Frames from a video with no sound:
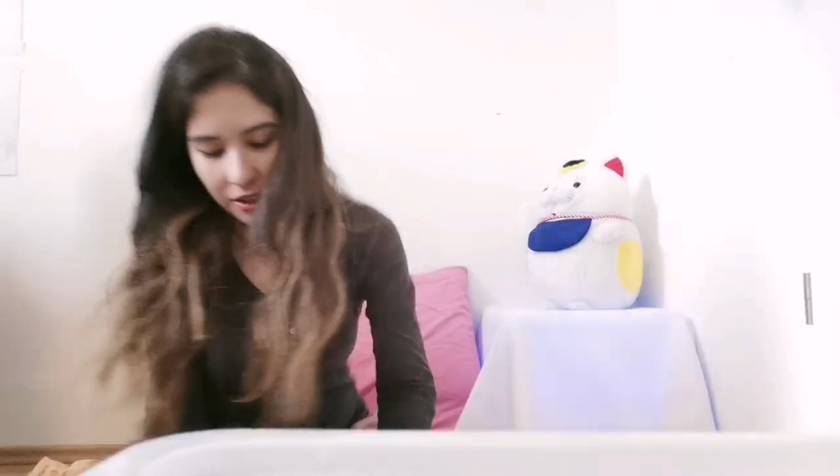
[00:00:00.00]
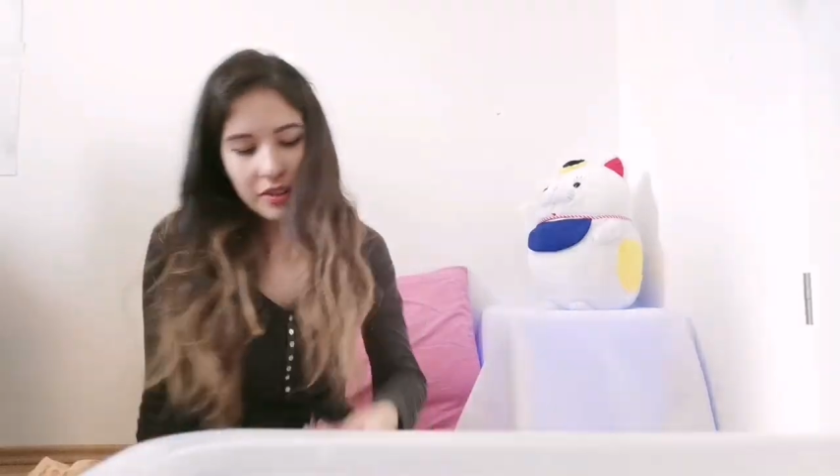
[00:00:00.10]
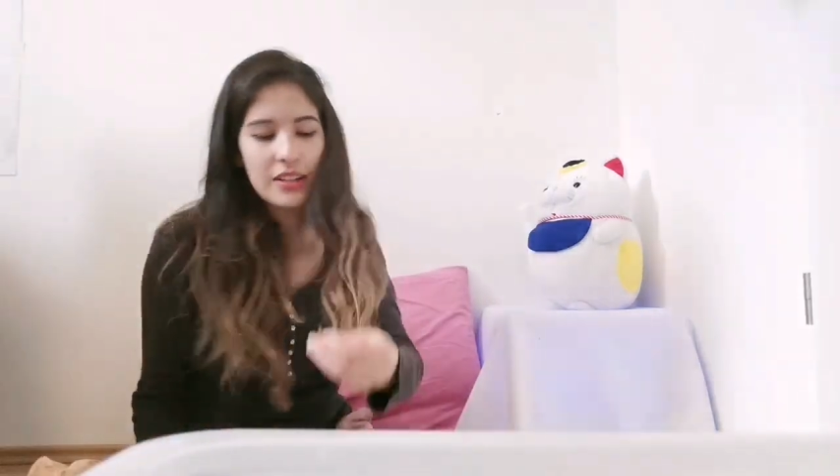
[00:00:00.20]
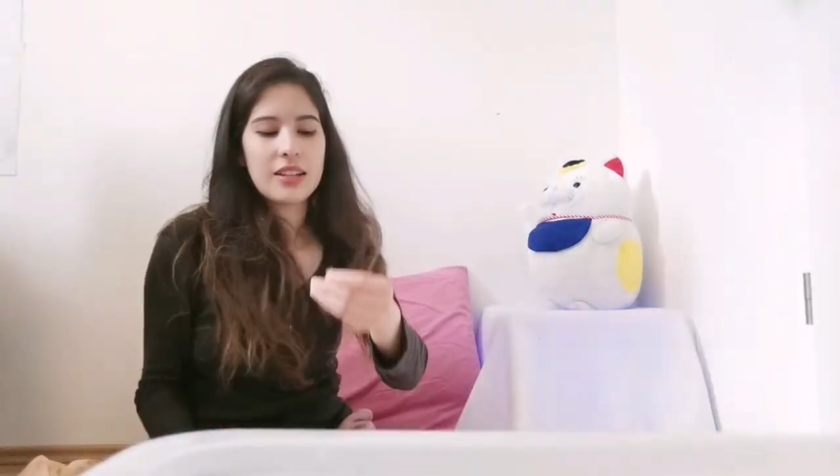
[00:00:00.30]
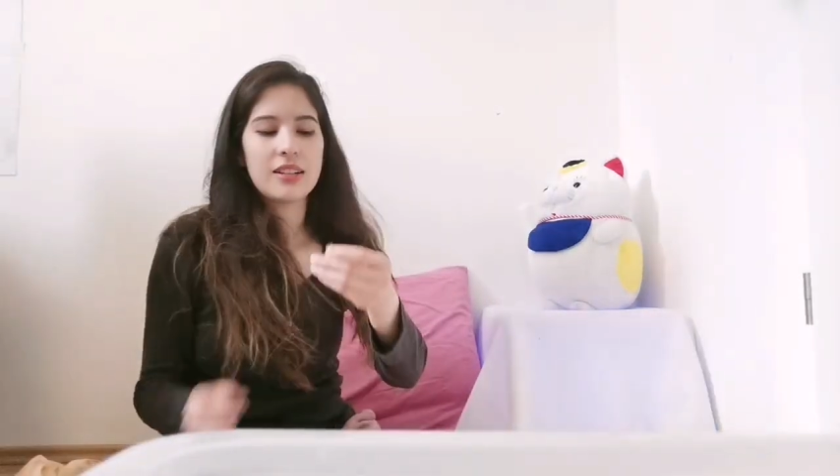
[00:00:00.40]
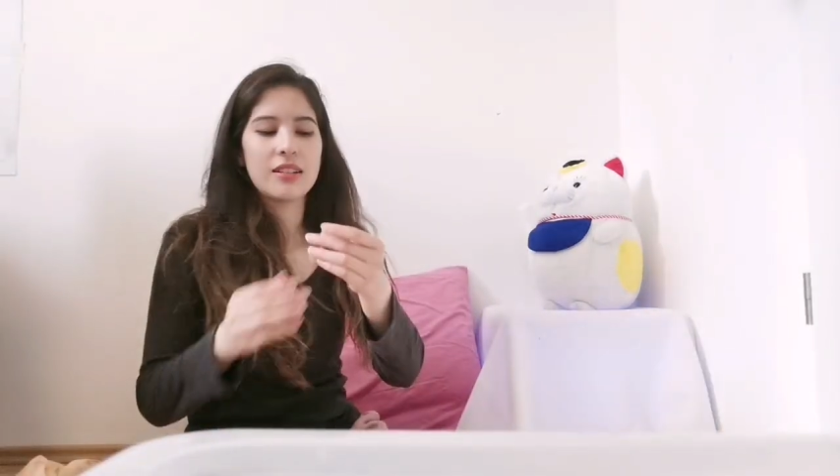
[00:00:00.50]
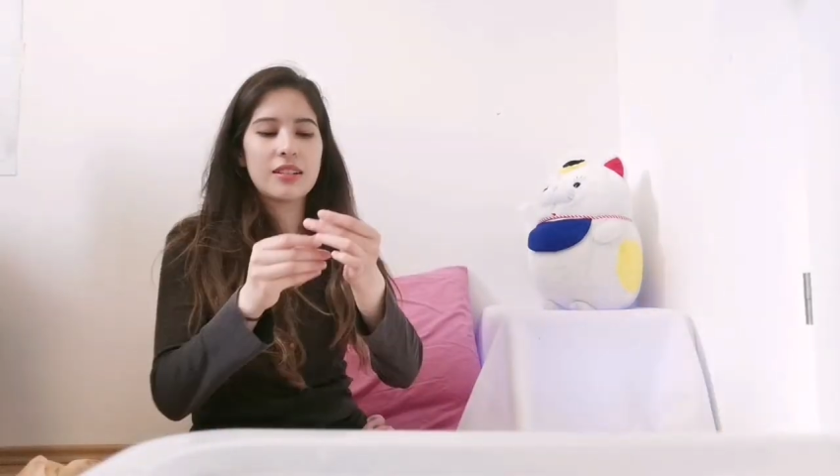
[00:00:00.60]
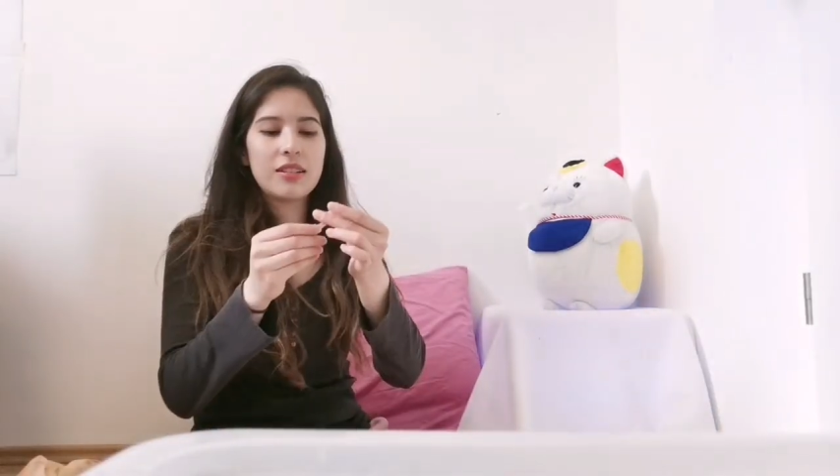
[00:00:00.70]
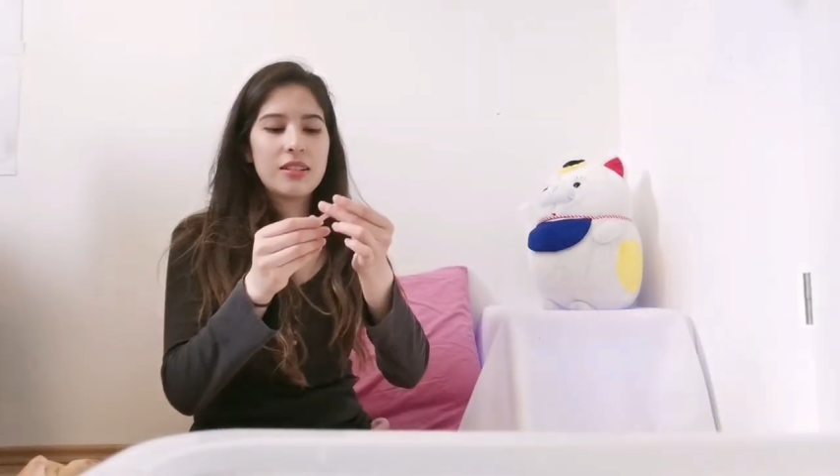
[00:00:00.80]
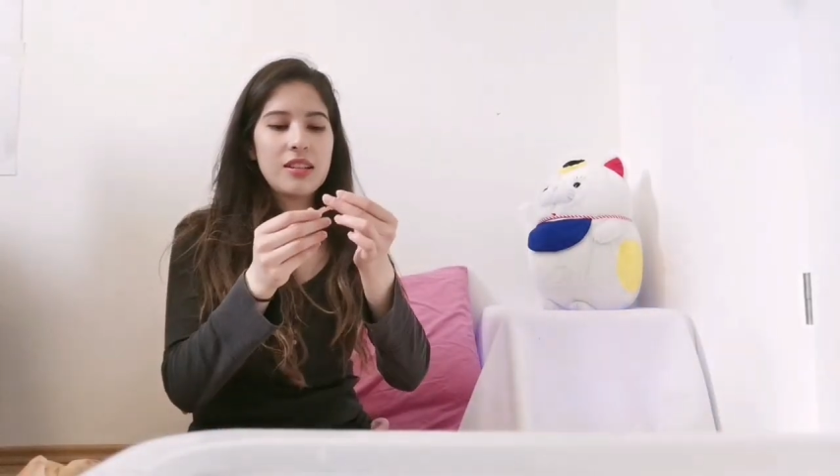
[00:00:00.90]
Here it
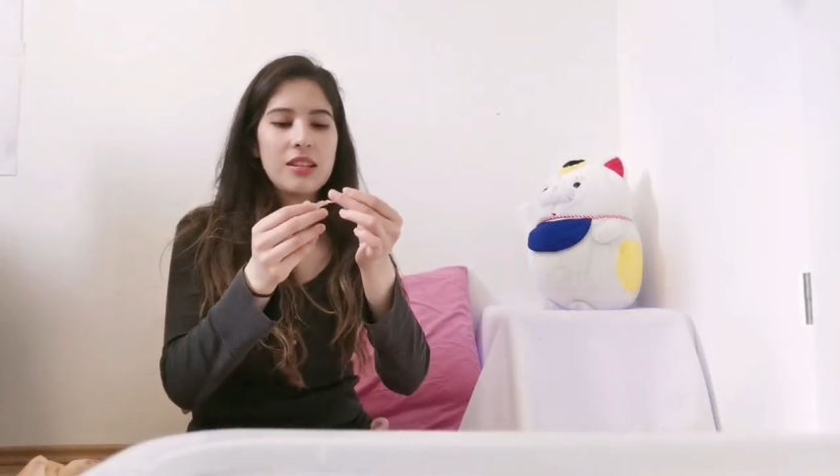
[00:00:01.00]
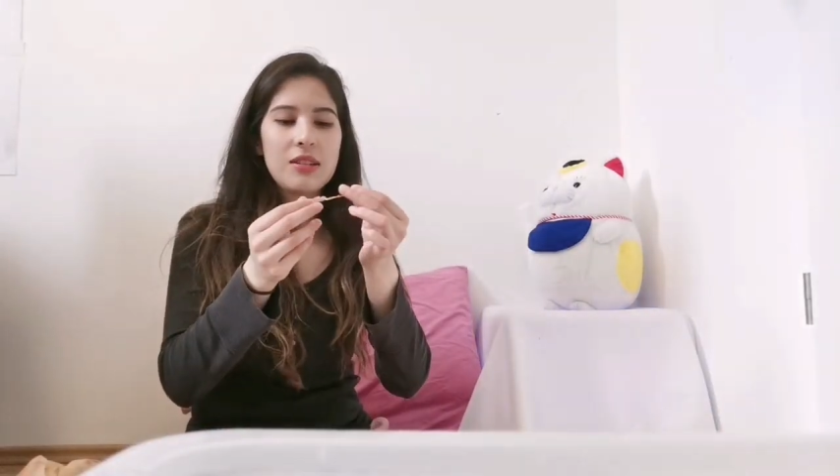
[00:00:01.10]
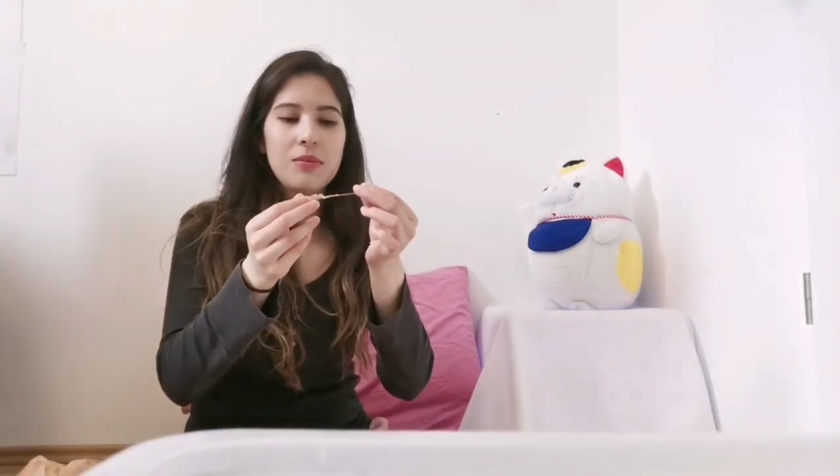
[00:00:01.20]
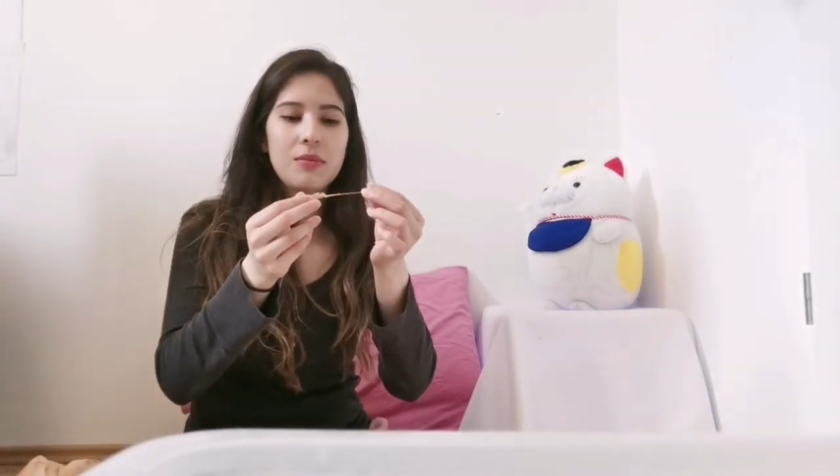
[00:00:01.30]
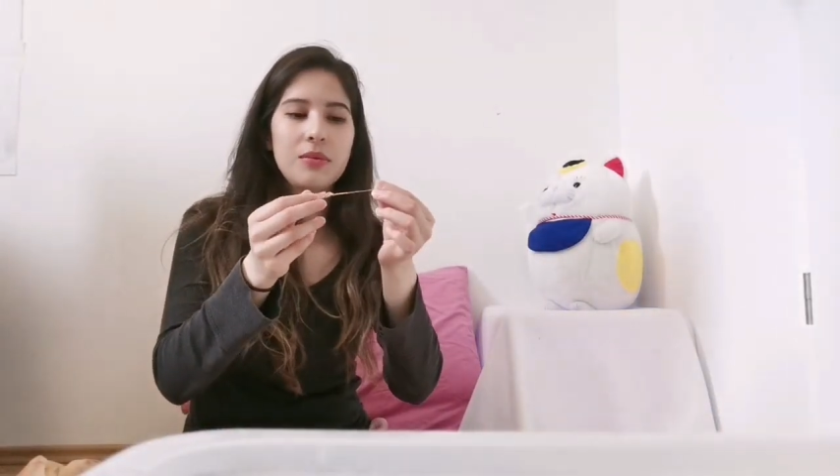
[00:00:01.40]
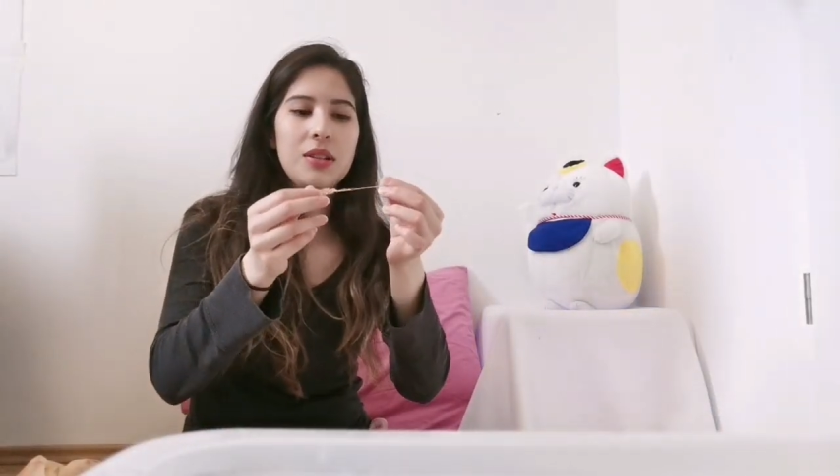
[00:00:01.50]
is. Look, this